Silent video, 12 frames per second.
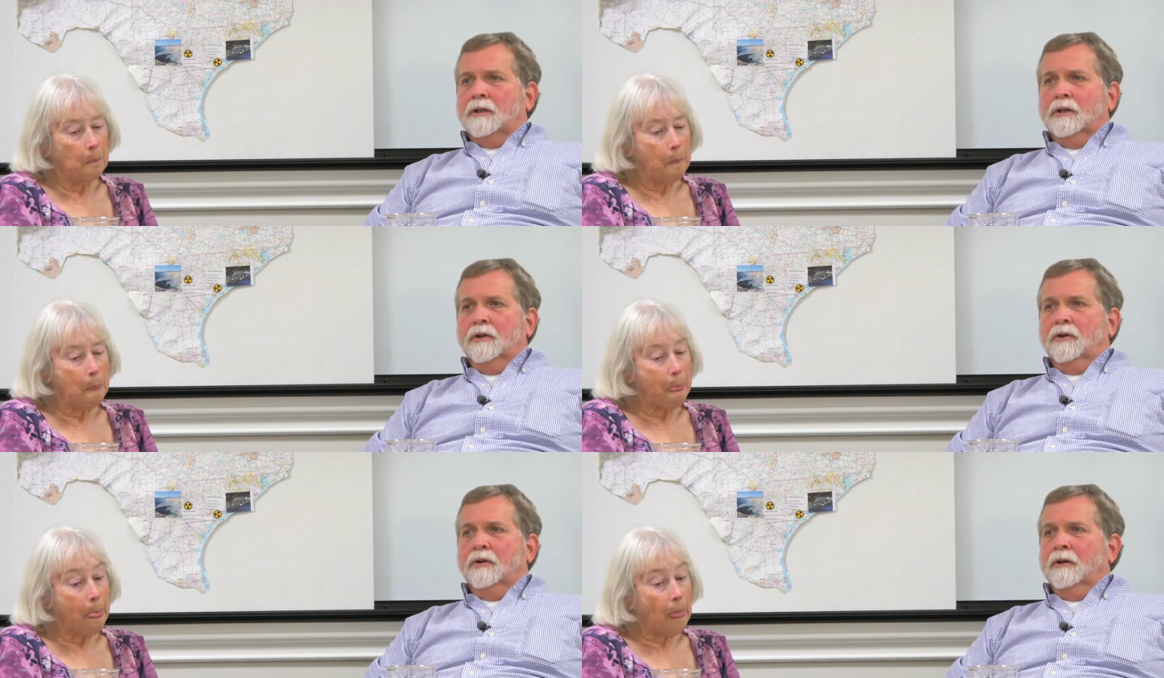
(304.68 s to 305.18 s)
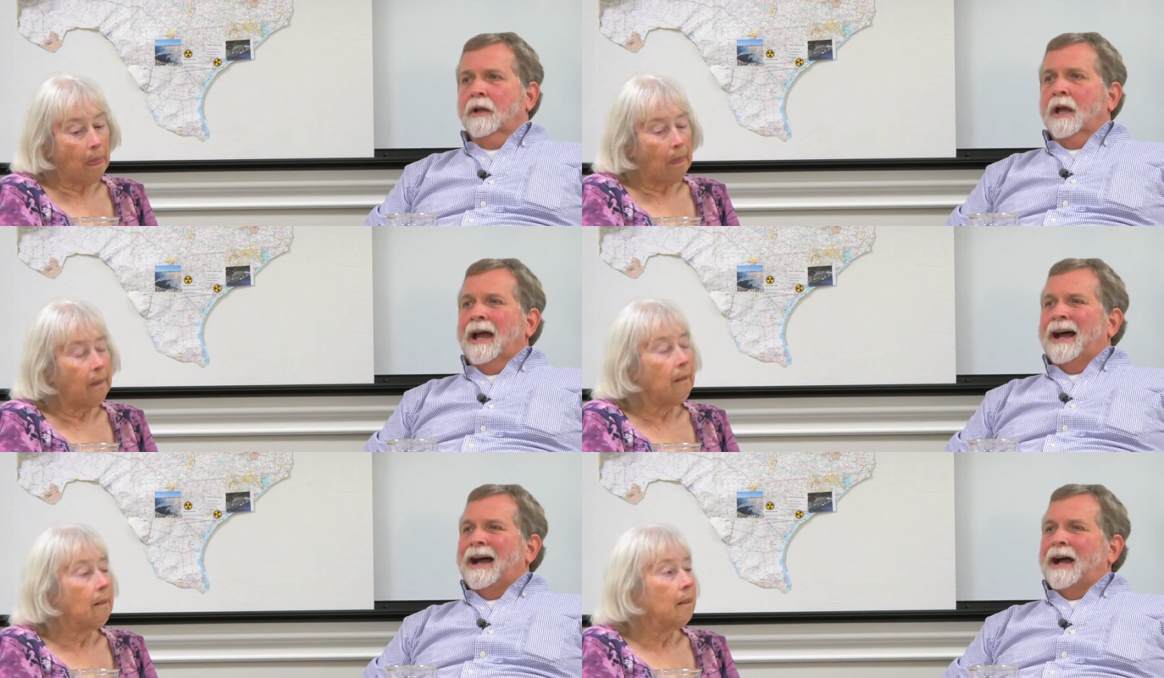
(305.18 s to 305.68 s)
Speaker 1: here.
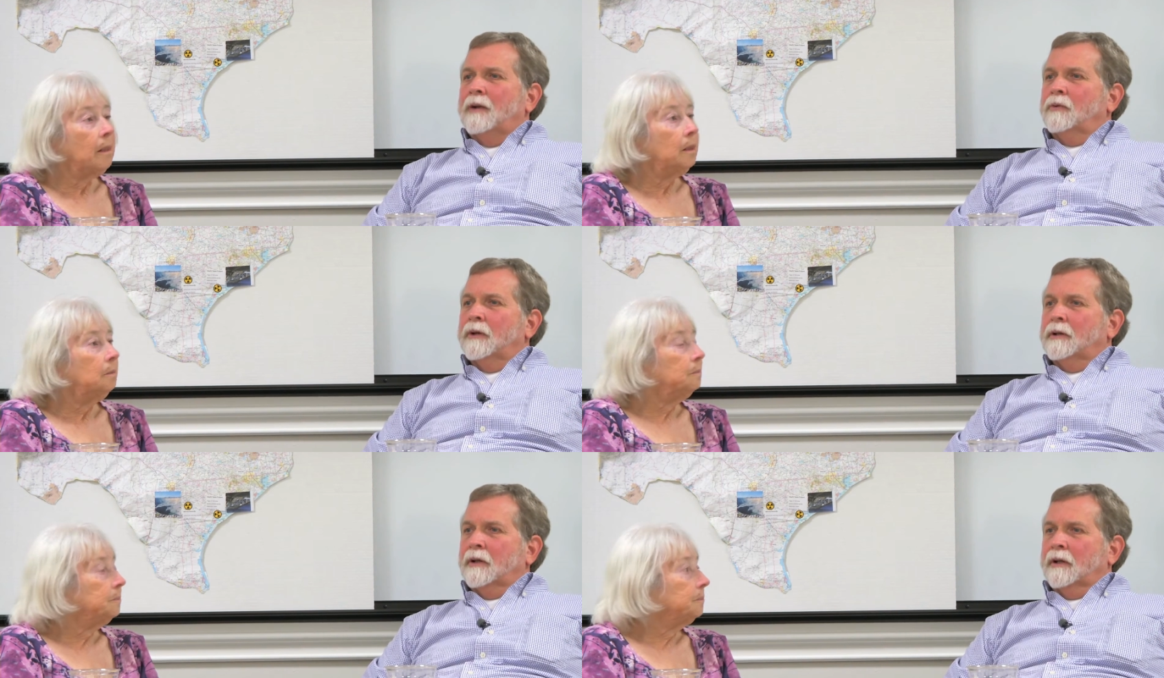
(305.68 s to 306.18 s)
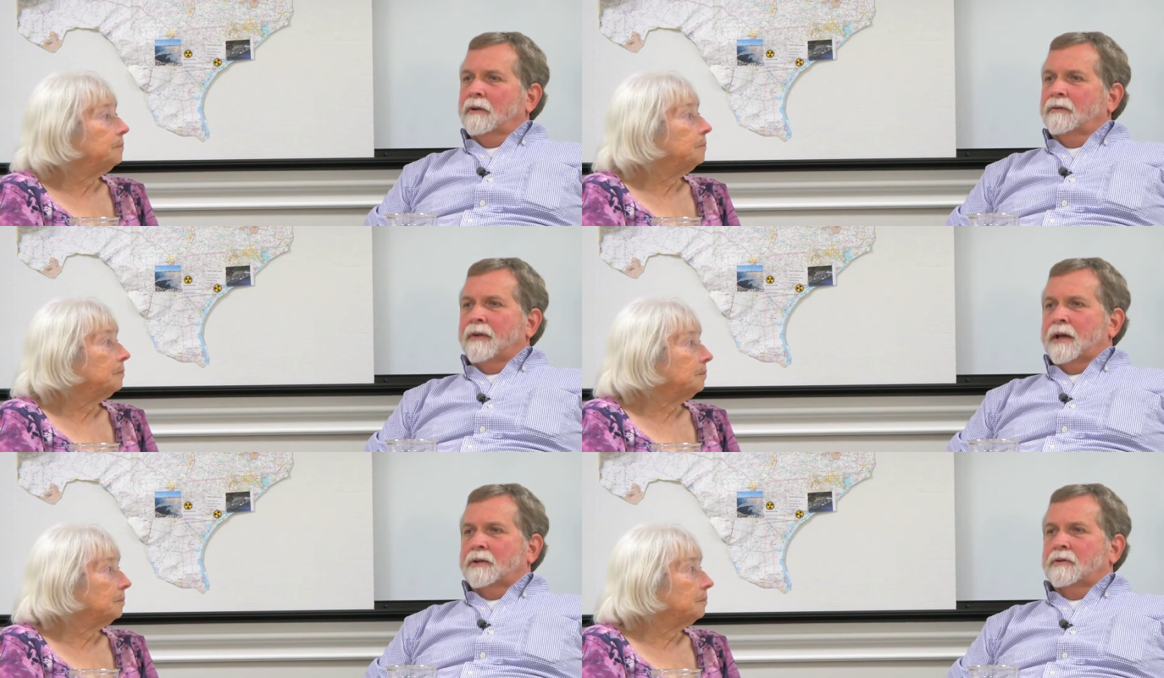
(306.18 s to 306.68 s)
I run a little
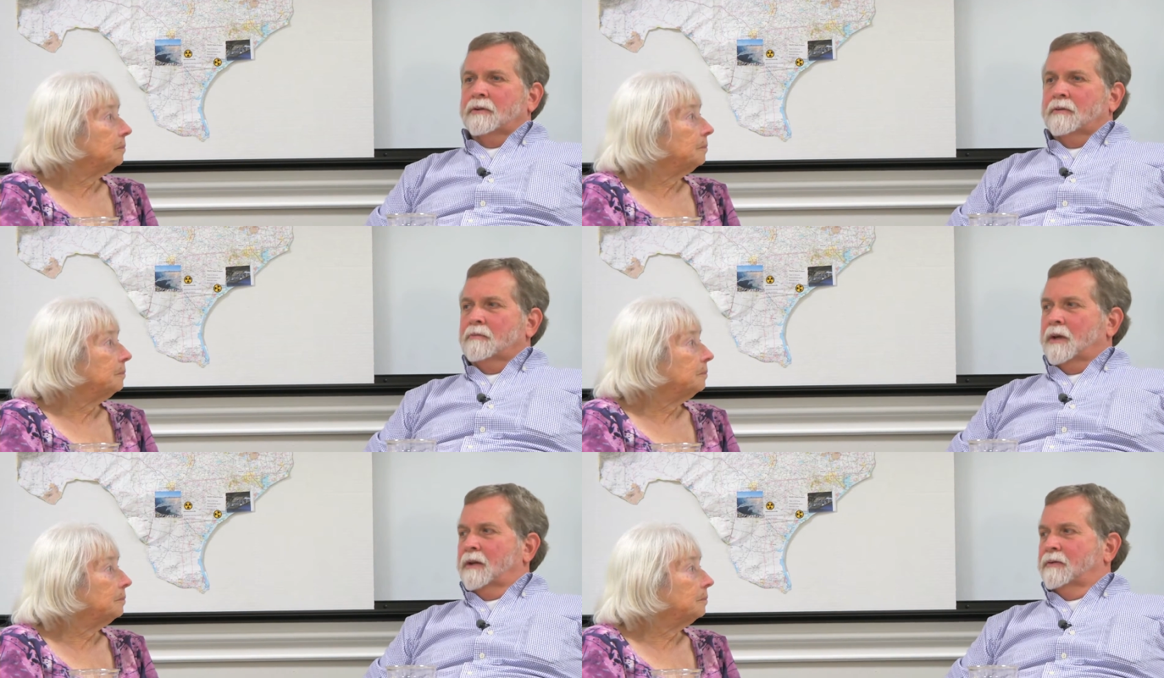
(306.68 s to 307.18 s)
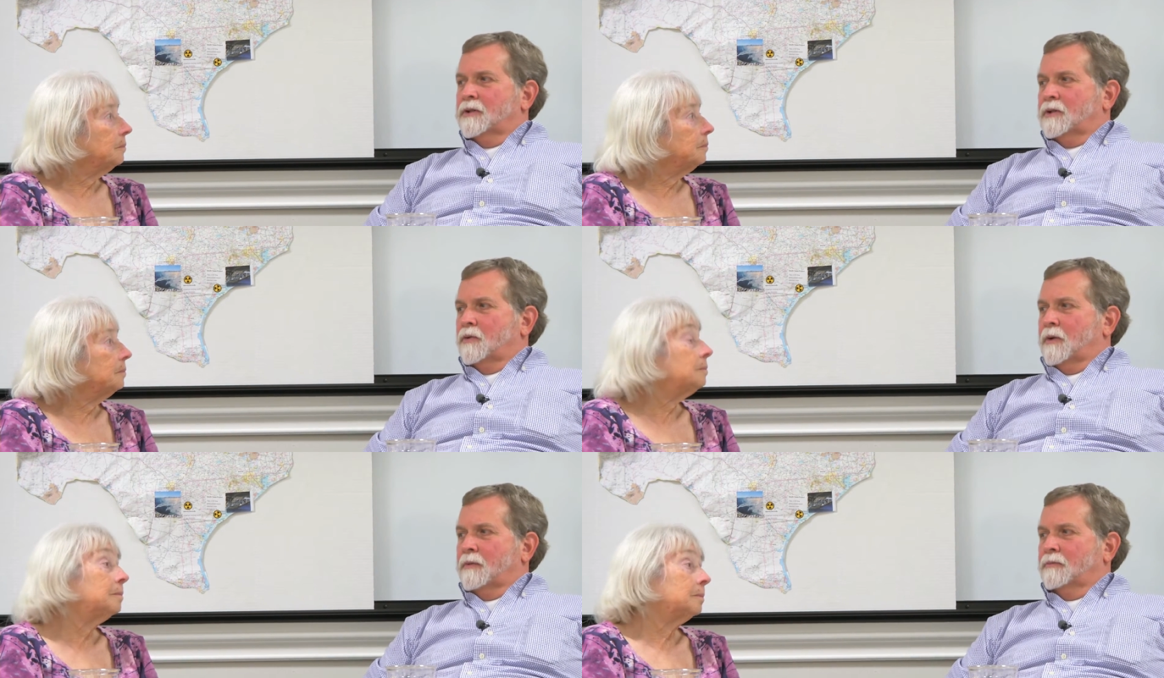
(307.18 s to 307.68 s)
faster than Mavis,
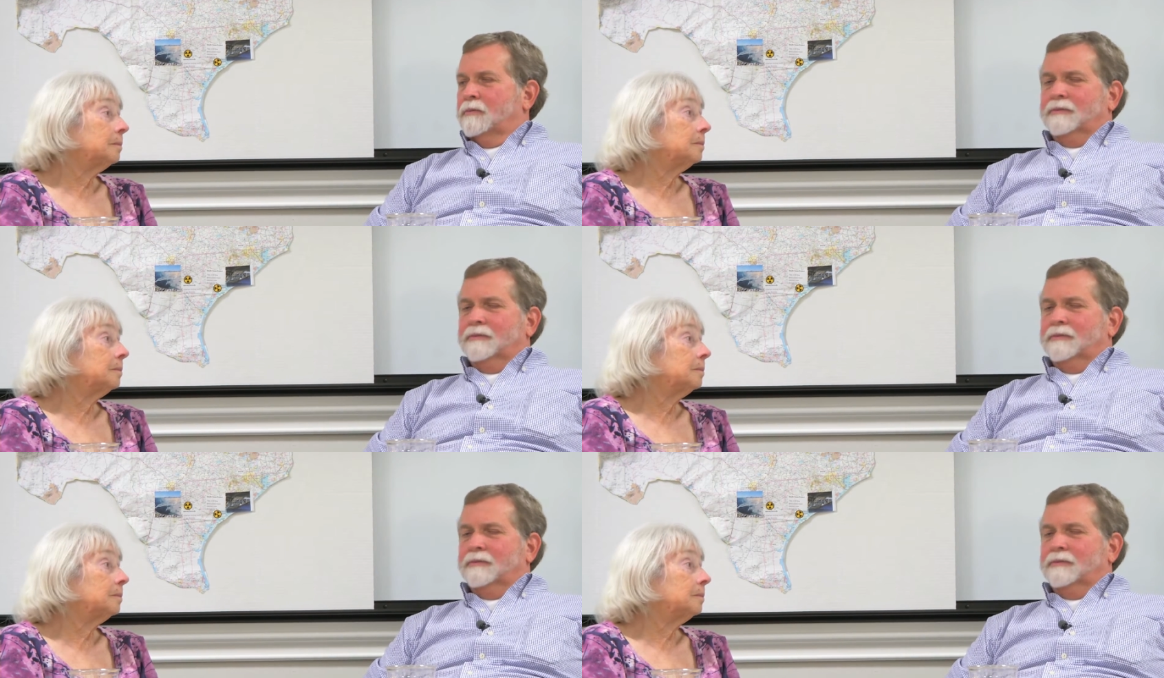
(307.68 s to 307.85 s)
so I'm,